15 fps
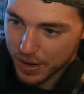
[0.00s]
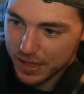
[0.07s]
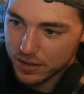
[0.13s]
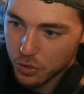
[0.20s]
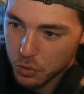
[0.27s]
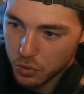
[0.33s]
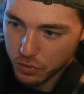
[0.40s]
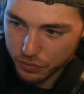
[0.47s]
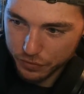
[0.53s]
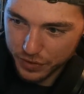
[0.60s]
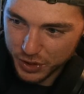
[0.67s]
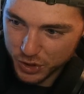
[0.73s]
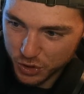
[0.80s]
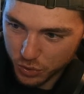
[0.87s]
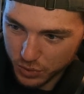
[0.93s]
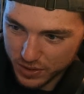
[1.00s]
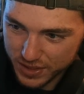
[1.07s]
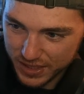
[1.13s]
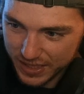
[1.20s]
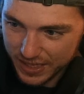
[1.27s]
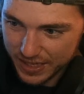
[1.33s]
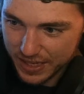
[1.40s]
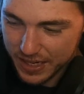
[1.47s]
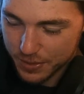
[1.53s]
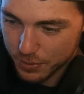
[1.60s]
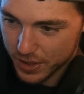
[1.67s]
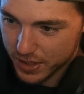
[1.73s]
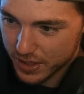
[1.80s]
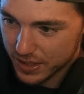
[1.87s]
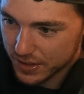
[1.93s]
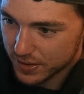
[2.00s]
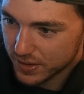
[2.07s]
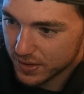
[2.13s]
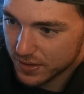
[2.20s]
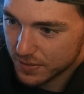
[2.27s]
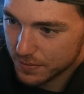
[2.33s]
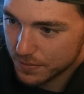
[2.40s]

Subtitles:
local fish store as a kid had one of these.